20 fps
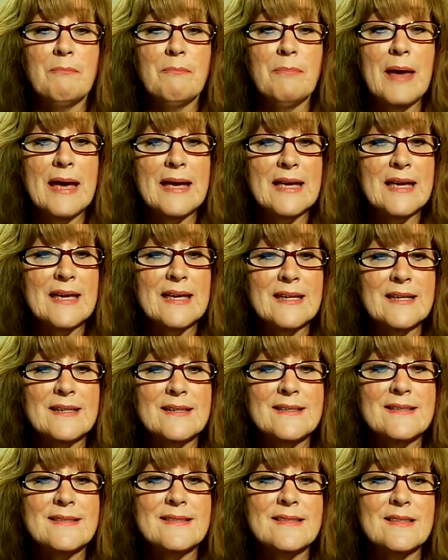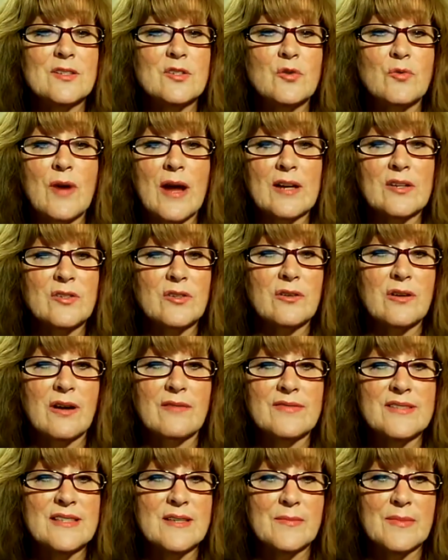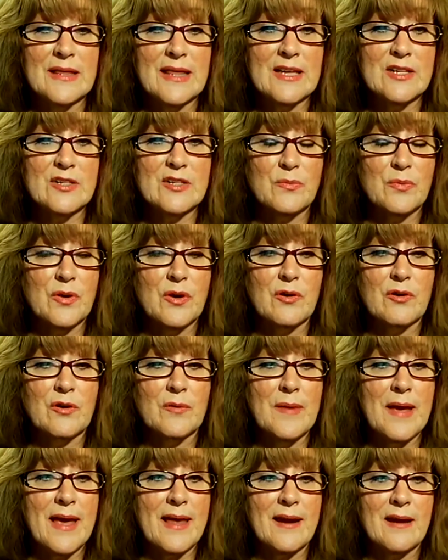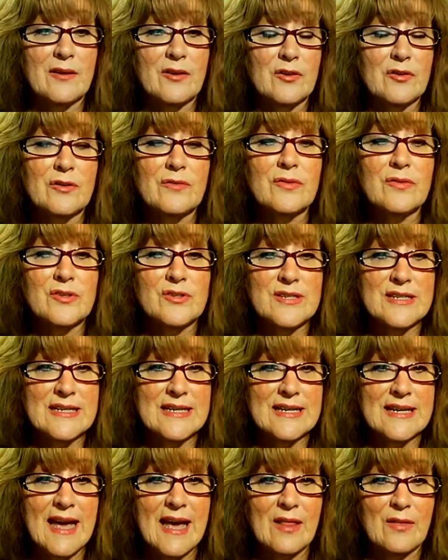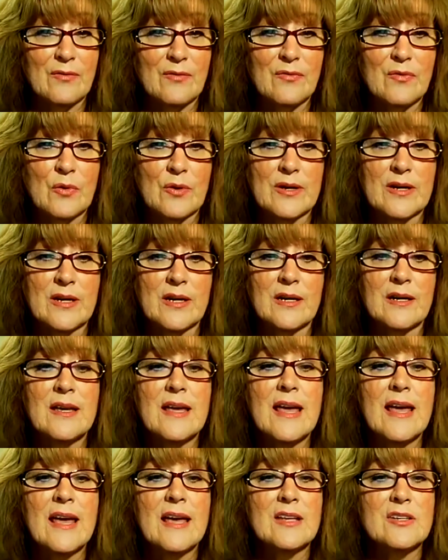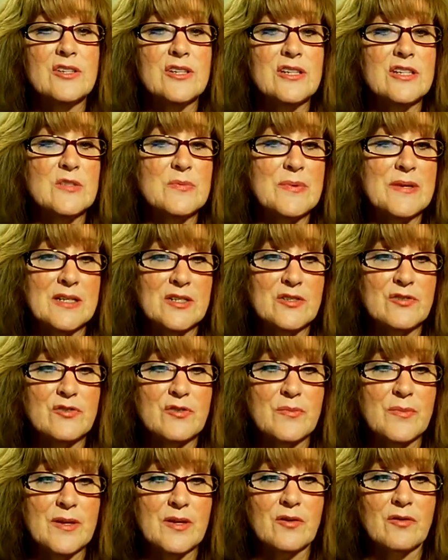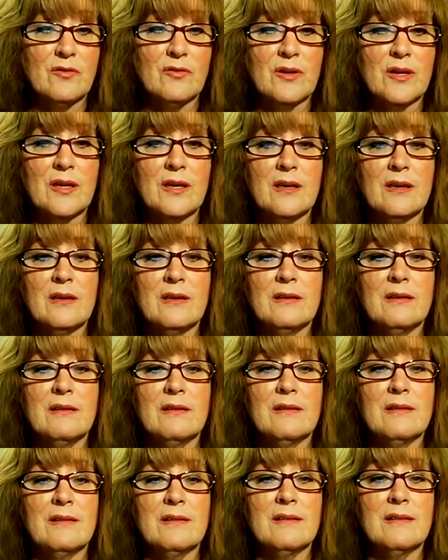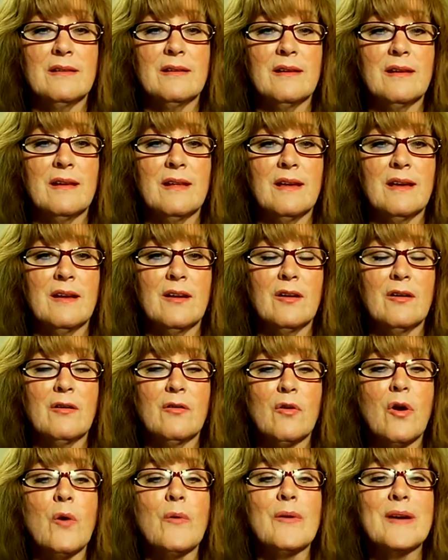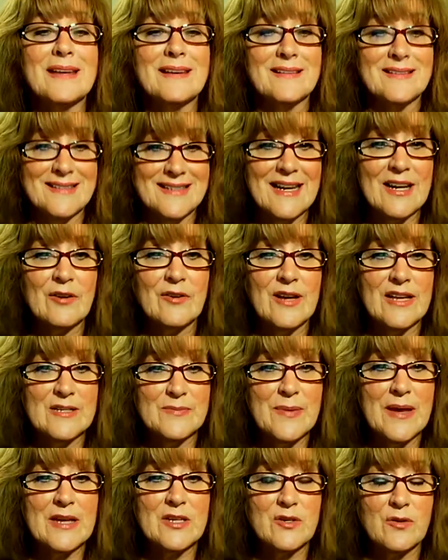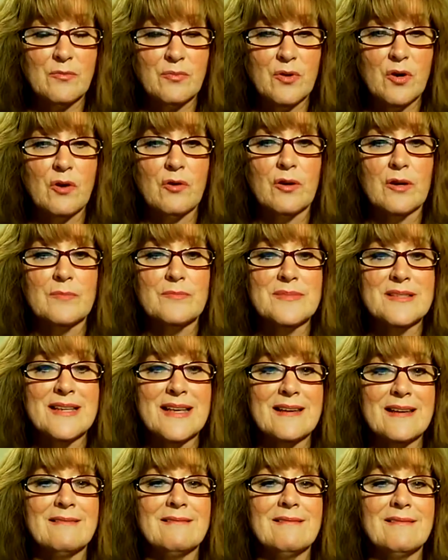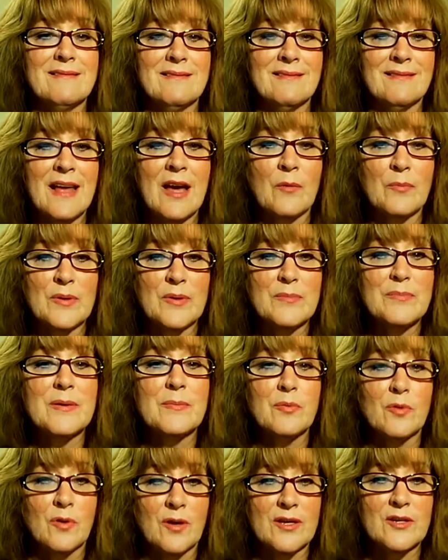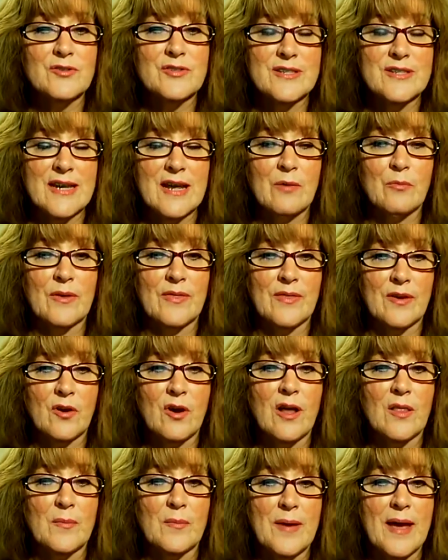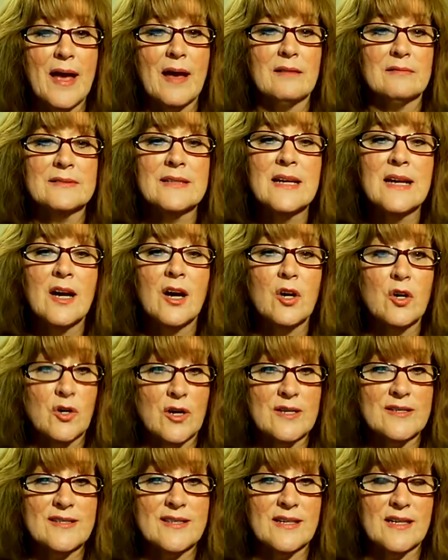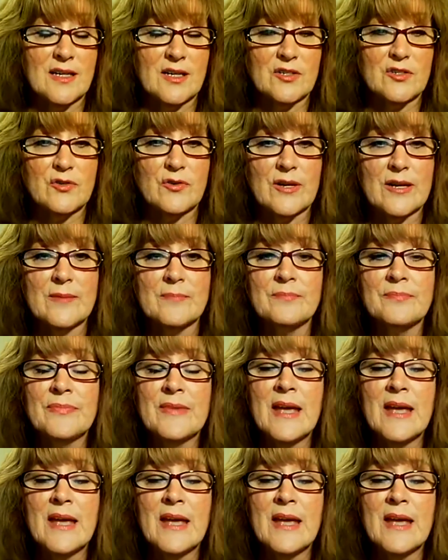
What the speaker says: Peggy is the director of a simulation program at a university in California, and she's been instrumental in growing standardized patient programs and helping people understand what they're all about across the country.